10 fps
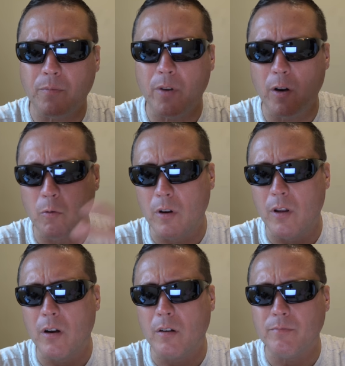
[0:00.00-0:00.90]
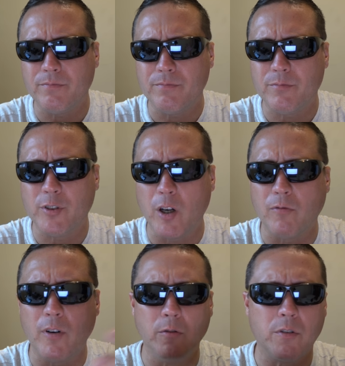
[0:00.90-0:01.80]
you know, where the
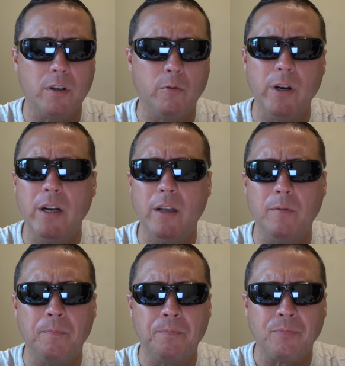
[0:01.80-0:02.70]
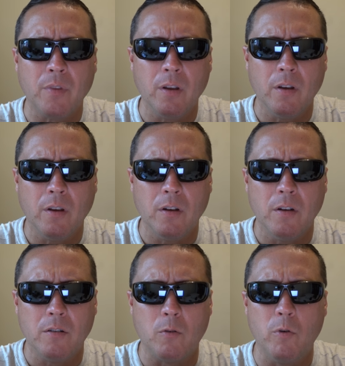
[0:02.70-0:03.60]
cell phones can read it.
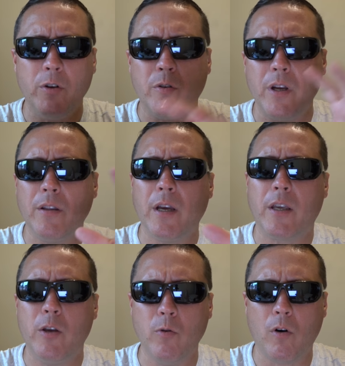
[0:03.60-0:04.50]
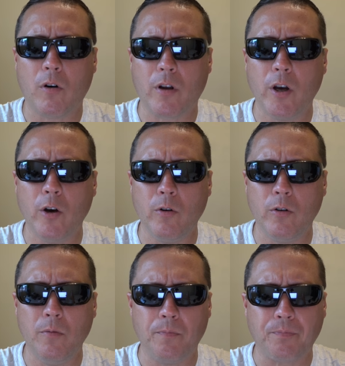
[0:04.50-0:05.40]
So when you get that QR
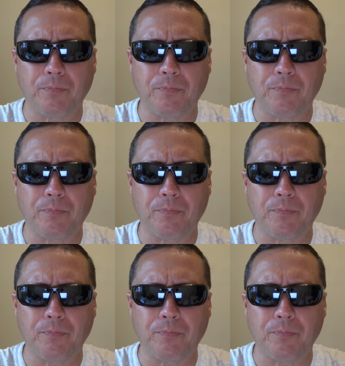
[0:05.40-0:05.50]
code,